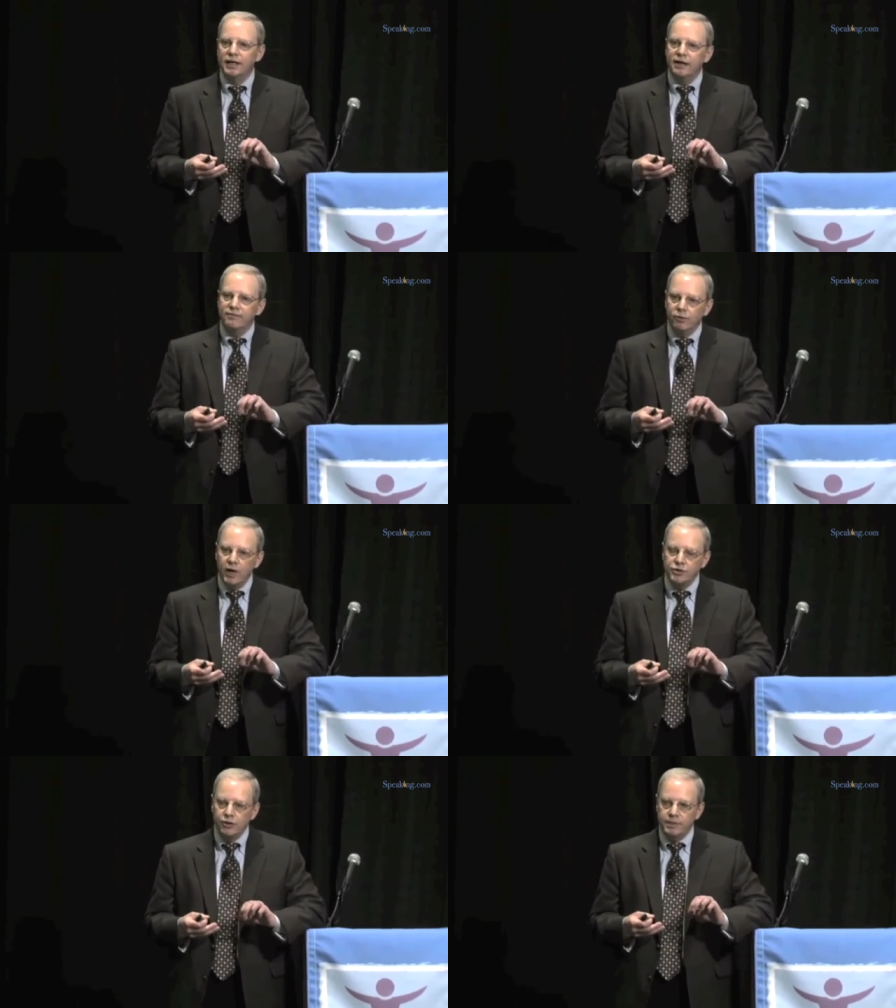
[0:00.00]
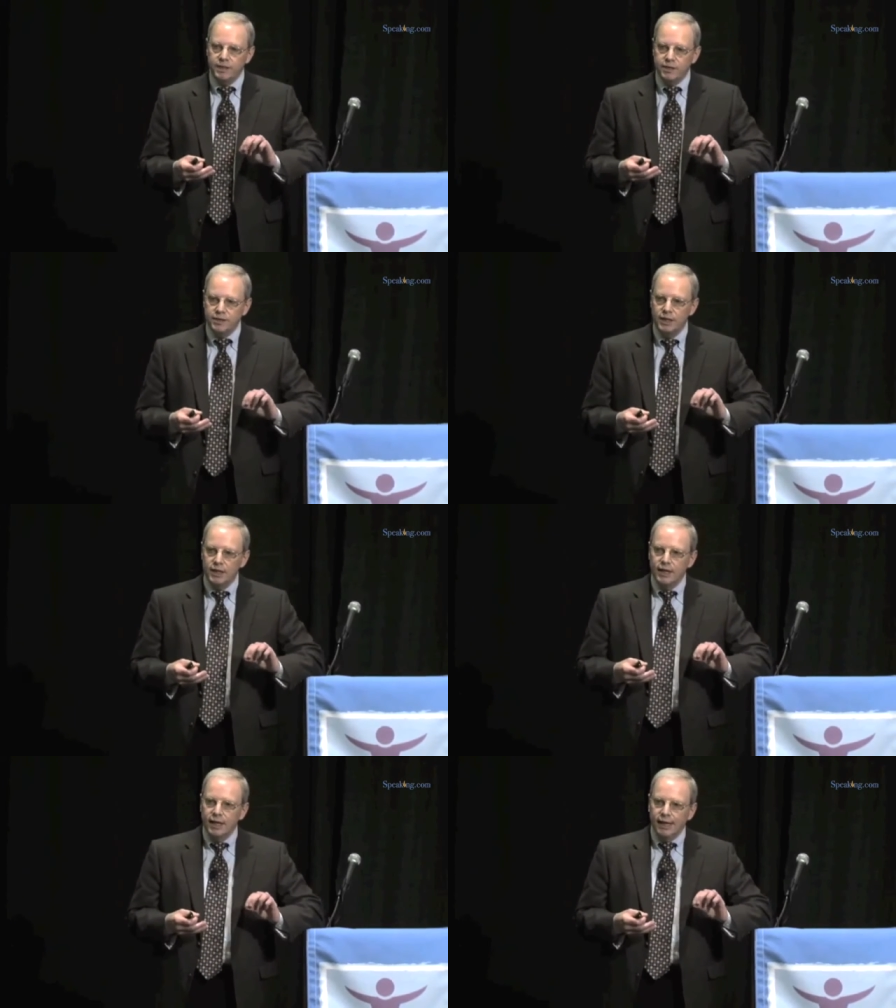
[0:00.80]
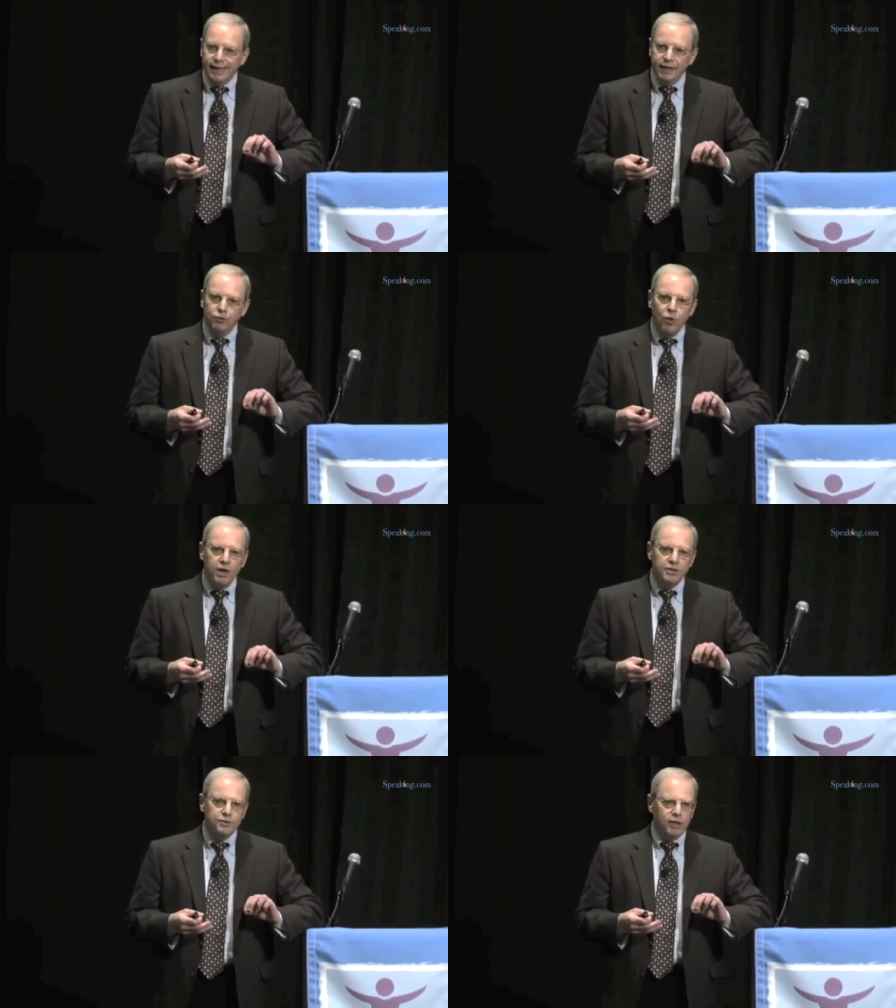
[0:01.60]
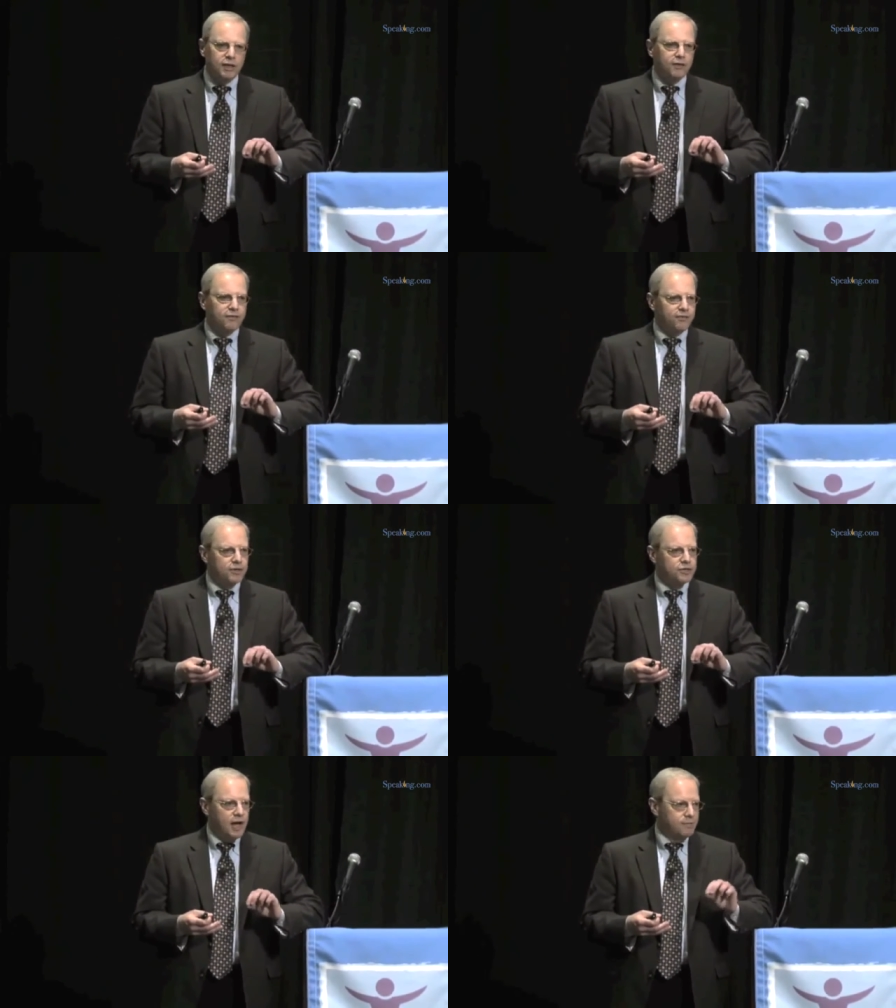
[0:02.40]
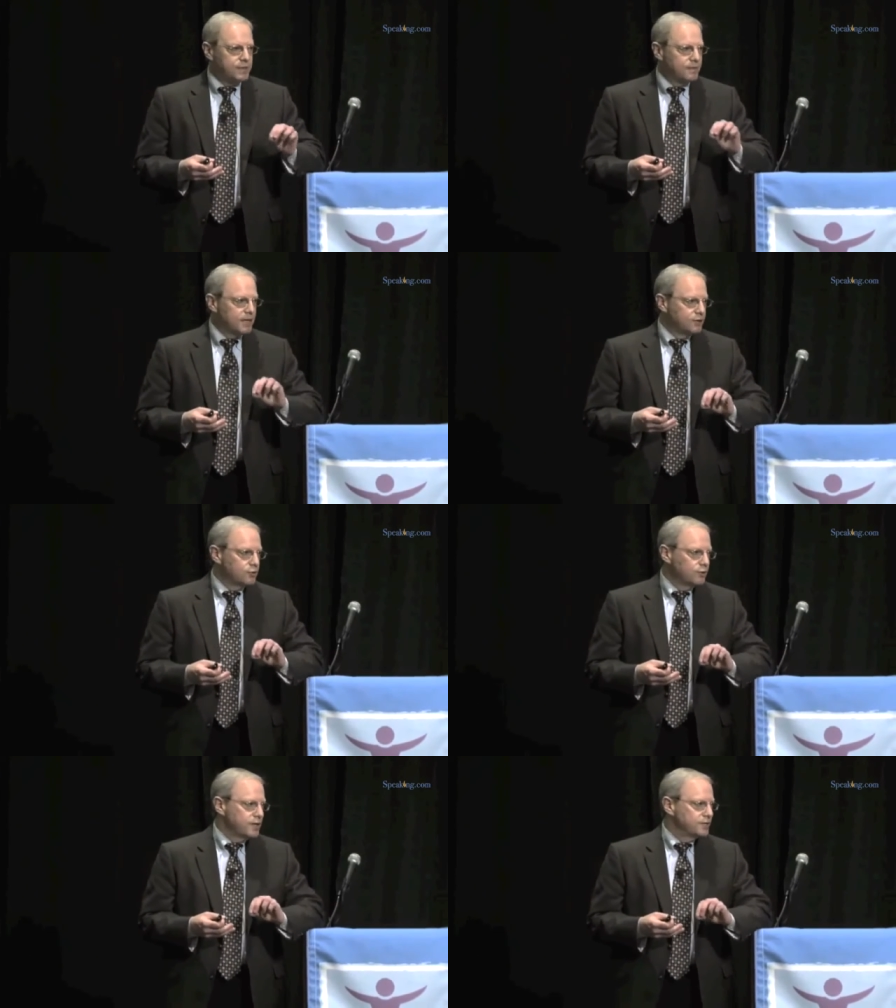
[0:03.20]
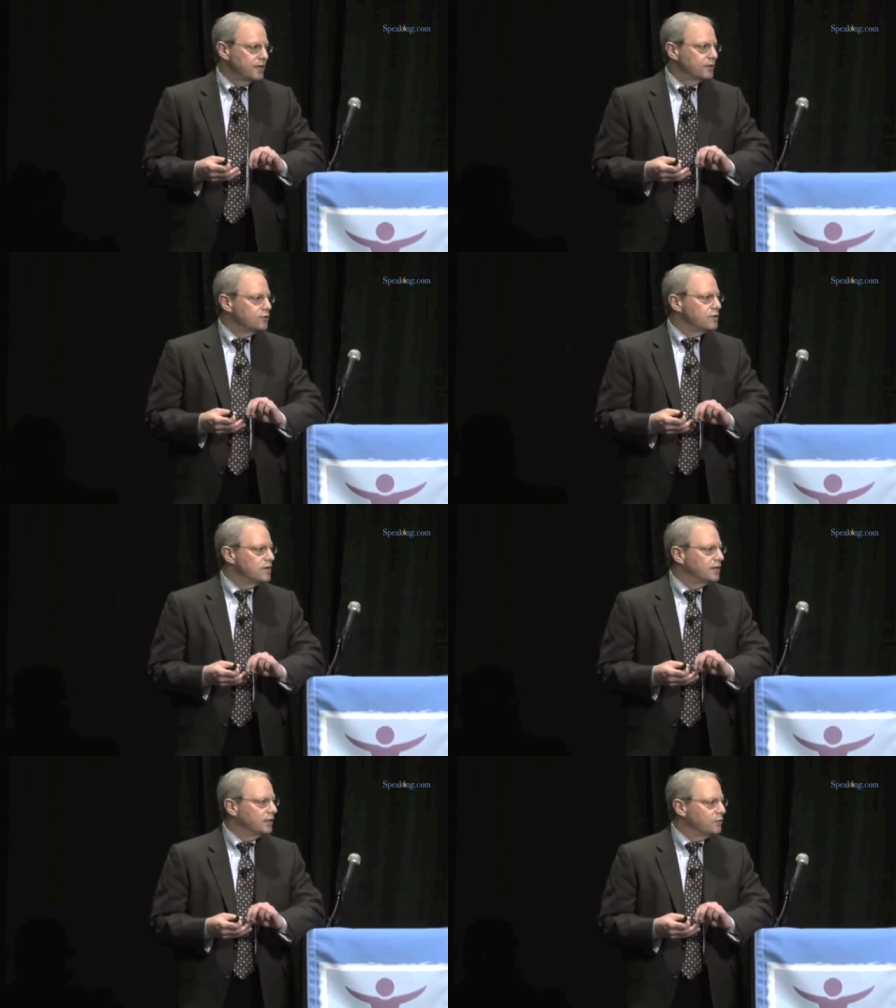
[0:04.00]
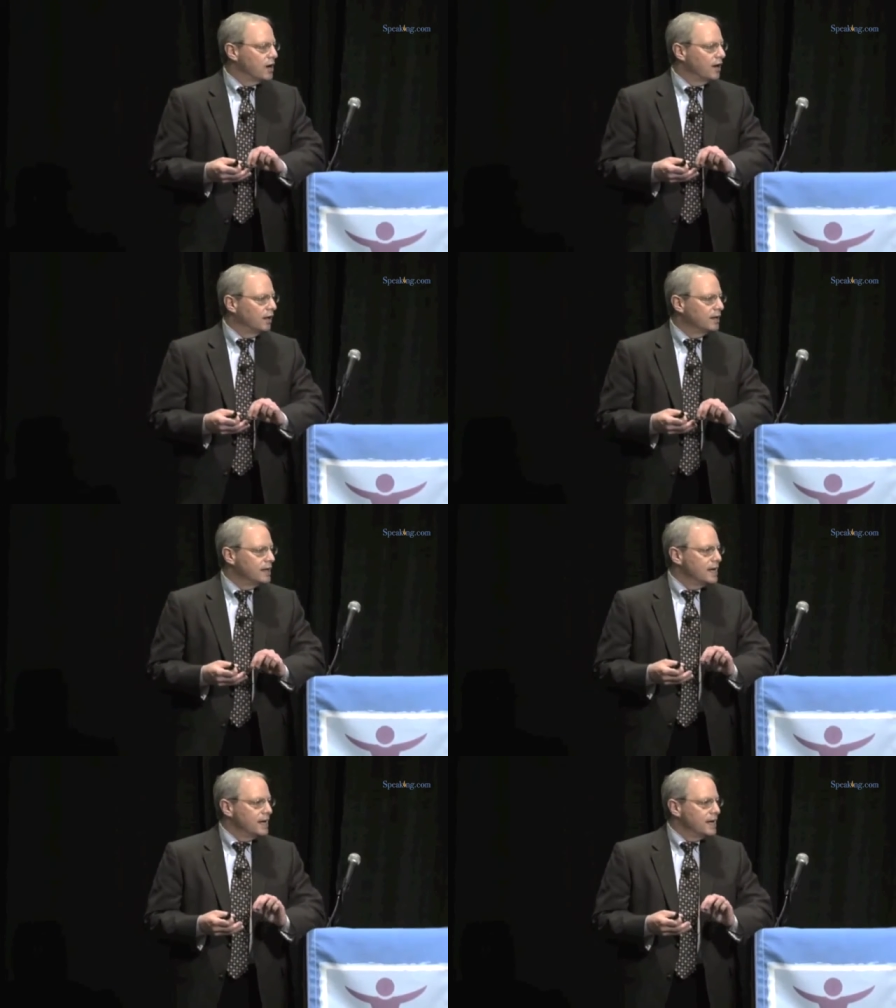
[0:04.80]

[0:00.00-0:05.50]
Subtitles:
influential because it was really the first time, something Atul does I think uniquely well,